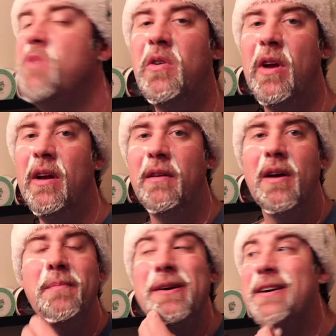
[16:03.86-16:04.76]
Okay,
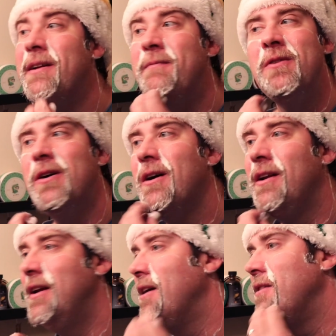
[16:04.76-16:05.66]
not bad. Ah,
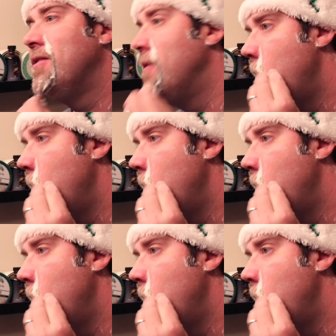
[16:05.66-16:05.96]
yeah, I just